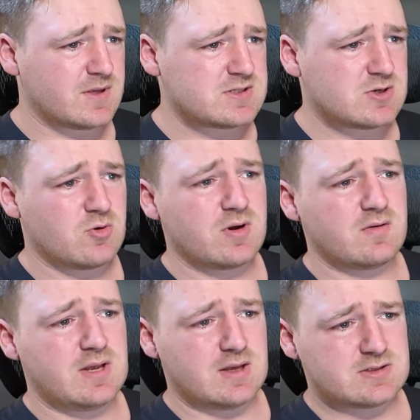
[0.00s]

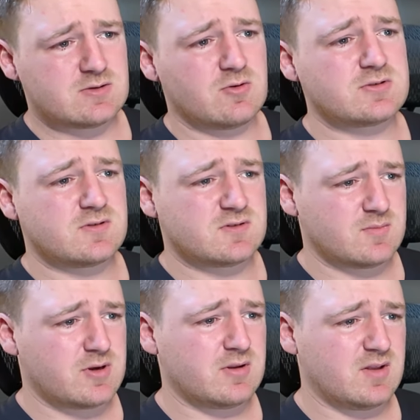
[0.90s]
Scoring, yes, yeah, scoring starts
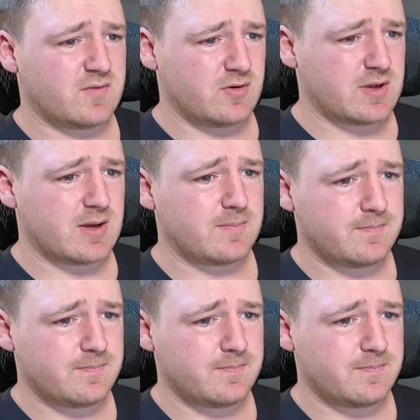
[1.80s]
from round 11. Okay.